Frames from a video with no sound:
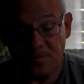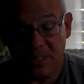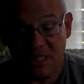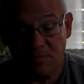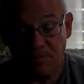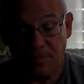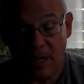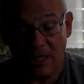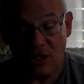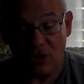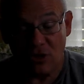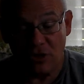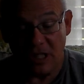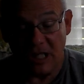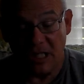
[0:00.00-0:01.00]

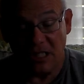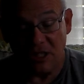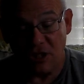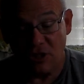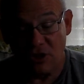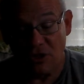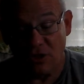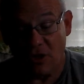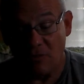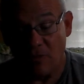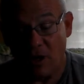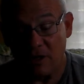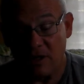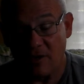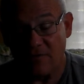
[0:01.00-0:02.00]
Special needs children are
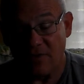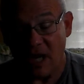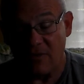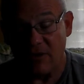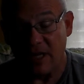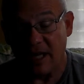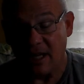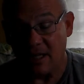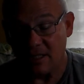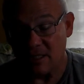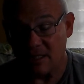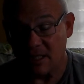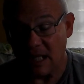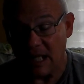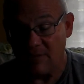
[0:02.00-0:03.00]
among their favorite
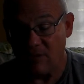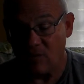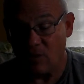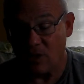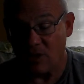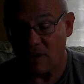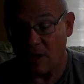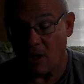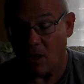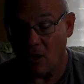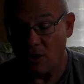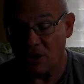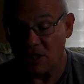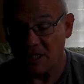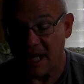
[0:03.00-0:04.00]
guests. Even with the
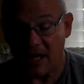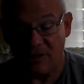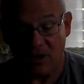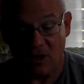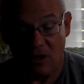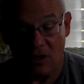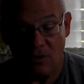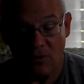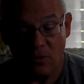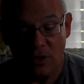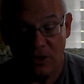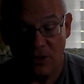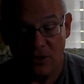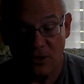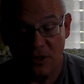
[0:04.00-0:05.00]
harsh South Dakota
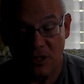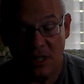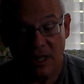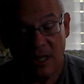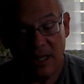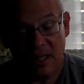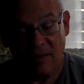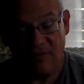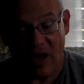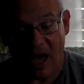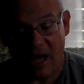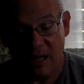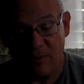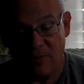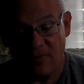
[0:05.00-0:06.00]
winters, the
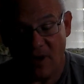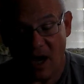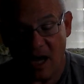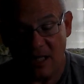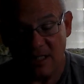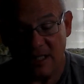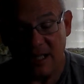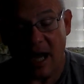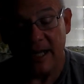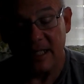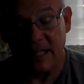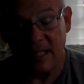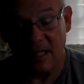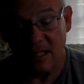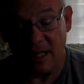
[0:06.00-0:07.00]
valley provides an
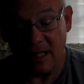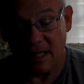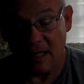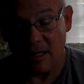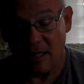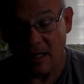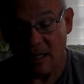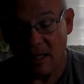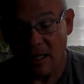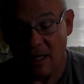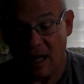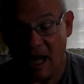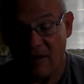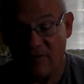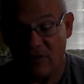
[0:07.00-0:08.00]
idyllic
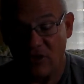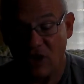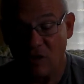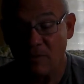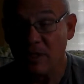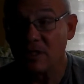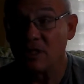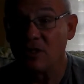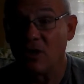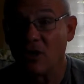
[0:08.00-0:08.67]
life for humans and